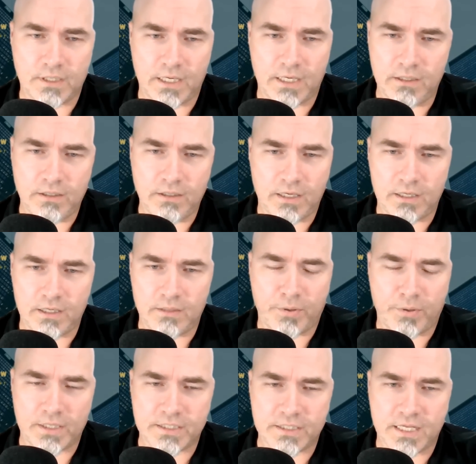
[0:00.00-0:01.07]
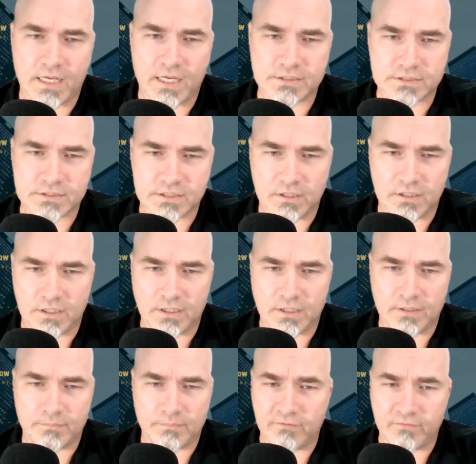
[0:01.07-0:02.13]
Any podcast,
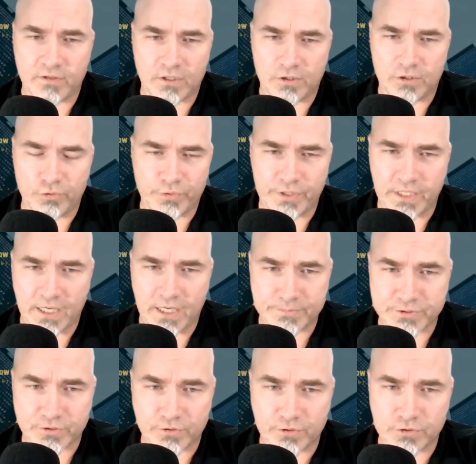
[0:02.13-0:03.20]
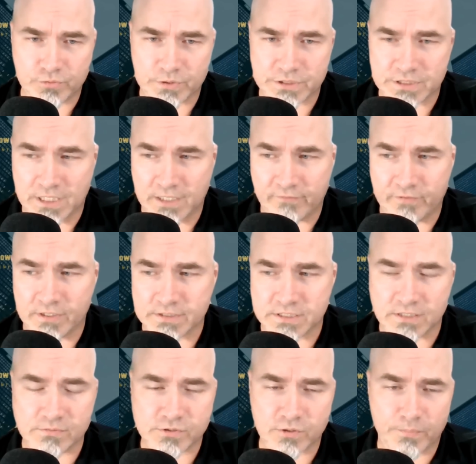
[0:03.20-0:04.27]
I even included the Upsurge, which is not even a
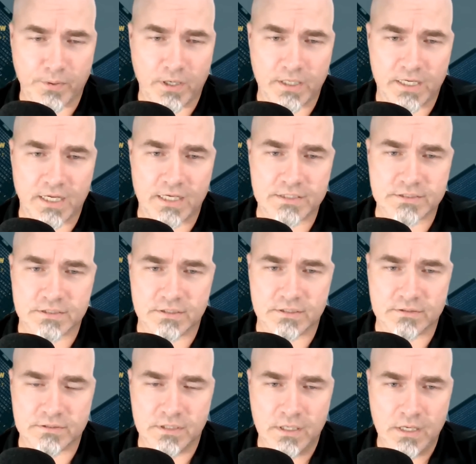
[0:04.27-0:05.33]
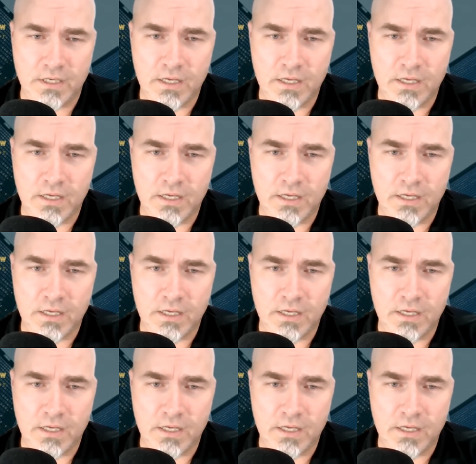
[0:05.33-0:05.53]
Teamster podcast, it is